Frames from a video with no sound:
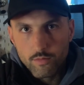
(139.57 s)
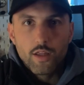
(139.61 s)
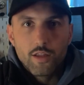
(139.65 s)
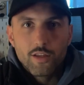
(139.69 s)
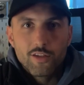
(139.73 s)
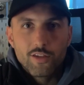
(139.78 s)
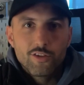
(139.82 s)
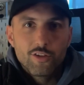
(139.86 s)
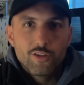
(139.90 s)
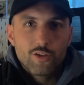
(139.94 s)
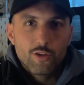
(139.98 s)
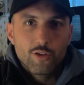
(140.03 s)

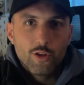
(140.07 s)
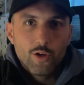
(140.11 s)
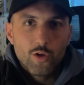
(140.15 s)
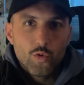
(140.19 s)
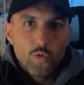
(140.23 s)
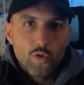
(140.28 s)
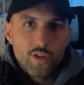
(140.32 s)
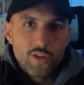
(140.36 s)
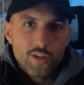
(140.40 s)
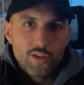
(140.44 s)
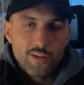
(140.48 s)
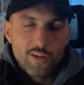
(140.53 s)
It's the slow
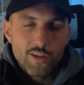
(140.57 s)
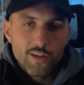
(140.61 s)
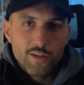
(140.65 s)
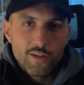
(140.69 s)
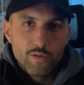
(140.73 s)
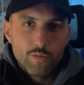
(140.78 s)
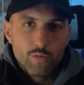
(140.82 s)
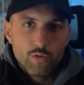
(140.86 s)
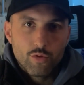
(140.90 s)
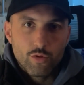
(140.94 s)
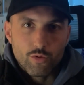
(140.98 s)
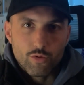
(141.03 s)
and steady
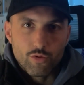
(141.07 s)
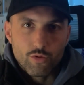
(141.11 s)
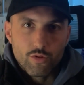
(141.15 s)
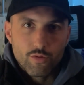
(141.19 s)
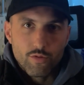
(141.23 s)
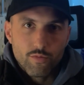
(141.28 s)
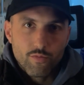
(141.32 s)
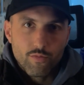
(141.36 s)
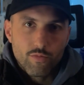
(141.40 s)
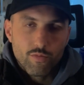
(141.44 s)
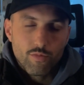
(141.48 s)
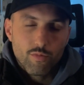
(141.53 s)
approach,
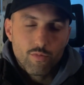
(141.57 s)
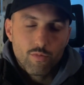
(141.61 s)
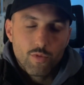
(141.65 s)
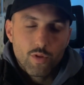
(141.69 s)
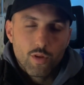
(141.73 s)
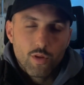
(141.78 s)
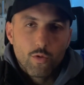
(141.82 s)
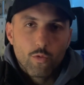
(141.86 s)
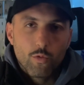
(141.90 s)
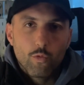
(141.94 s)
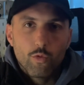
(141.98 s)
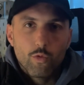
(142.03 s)

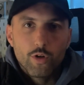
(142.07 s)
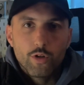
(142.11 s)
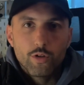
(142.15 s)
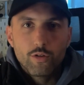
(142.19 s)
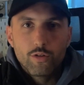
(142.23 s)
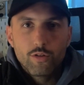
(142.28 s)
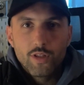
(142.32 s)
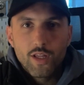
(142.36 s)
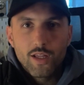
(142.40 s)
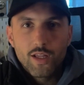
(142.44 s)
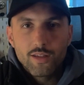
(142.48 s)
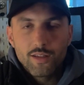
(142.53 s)
where you're
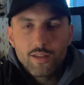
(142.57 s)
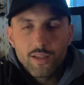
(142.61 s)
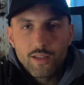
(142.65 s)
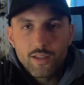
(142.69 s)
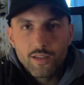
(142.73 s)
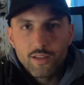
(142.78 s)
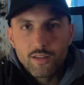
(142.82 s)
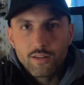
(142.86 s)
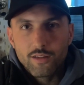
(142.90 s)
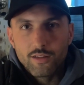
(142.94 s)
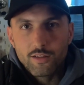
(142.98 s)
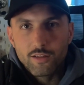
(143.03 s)
not
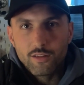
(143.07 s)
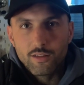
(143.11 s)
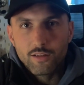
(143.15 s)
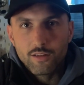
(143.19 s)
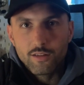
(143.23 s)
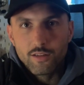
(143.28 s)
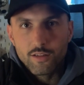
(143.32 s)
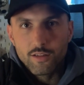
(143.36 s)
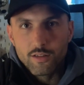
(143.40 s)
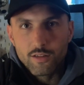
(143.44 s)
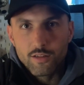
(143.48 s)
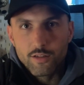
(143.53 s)
taking
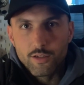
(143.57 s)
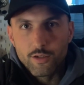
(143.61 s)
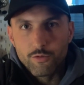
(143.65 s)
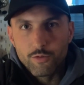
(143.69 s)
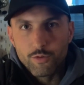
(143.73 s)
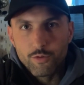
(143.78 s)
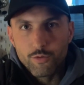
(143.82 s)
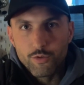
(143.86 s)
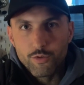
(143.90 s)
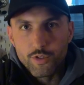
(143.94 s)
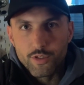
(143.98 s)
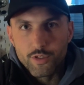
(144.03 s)
unnecessary
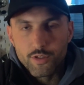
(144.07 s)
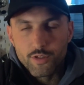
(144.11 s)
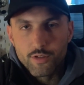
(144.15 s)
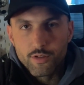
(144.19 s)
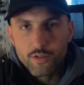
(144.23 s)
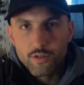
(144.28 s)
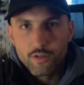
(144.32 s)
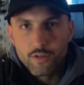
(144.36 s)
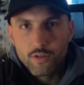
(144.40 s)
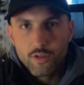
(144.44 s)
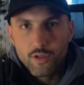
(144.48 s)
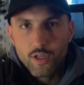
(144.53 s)

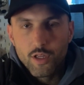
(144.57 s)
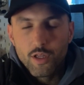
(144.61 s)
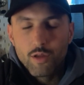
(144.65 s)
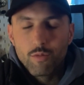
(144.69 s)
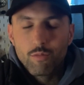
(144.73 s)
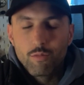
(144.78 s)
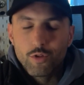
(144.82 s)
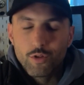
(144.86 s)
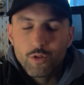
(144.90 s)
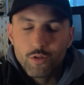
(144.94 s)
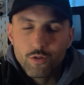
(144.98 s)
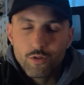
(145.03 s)
risks,
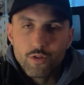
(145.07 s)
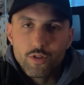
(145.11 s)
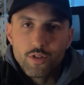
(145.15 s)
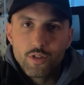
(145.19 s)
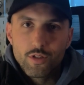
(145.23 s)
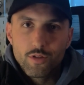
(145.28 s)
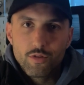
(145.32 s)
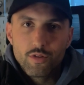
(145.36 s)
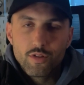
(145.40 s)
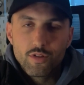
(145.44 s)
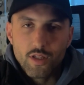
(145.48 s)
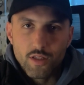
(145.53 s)
but you're
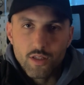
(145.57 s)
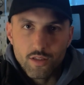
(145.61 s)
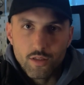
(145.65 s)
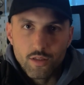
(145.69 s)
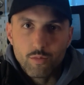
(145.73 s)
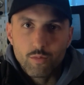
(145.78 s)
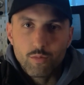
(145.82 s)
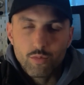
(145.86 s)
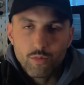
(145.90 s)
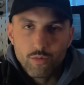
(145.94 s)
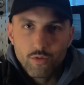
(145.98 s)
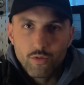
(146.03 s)
still set up
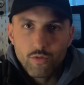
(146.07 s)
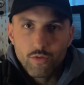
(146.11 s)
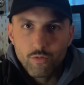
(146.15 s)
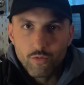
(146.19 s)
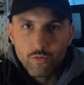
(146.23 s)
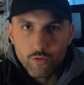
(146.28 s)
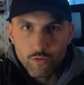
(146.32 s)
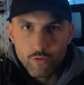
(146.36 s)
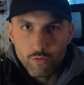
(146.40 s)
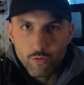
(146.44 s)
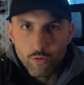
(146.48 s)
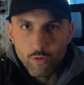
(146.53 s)
for
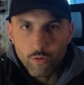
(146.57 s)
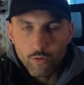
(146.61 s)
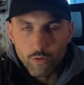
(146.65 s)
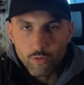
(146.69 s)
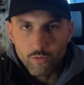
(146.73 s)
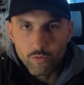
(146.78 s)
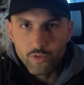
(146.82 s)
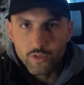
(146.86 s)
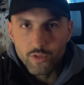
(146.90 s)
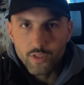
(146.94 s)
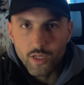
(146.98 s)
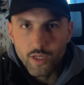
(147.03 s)
growth
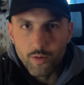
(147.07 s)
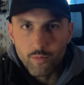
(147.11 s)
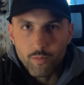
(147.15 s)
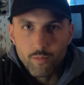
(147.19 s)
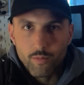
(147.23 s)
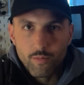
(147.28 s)
over time.